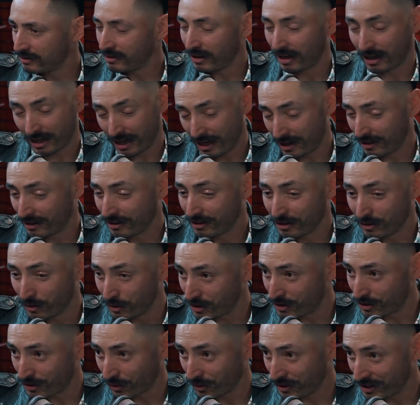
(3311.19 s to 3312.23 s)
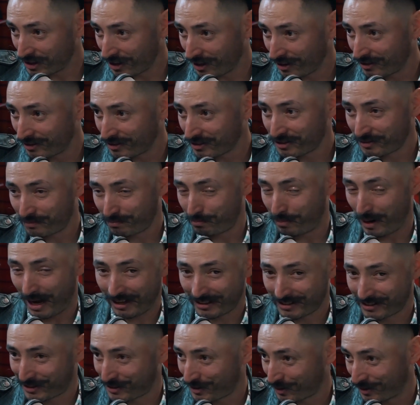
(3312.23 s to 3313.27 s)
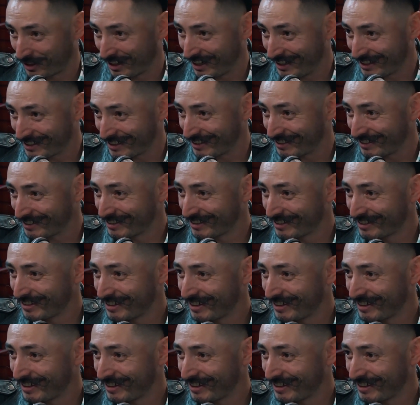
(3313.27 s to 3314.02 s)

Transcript: Again, good storytellers, bad story listeners.